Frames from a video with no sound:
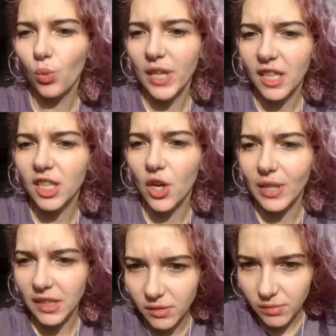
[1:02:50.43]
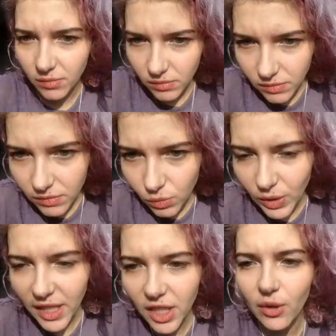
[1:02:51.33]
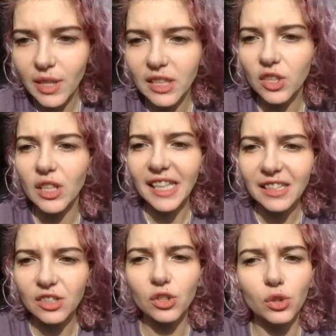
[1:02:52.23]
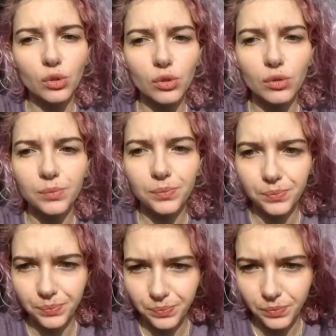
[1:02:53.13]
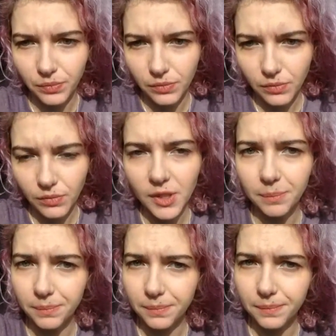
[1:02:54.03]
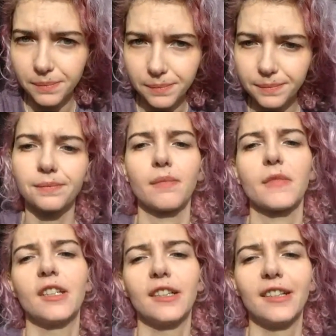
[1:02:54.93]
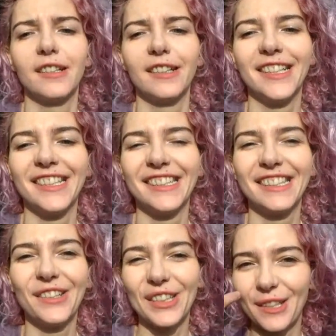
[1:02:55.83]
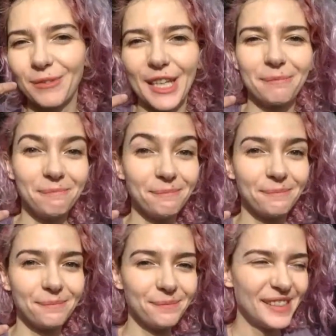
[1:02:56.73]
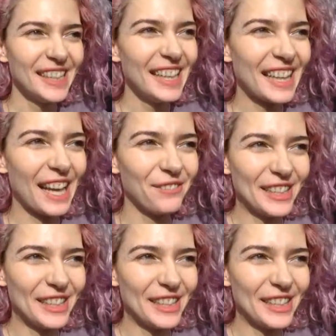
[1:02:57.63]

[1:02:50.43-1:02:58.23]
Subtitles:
we are going to eat soon. When I'm saying that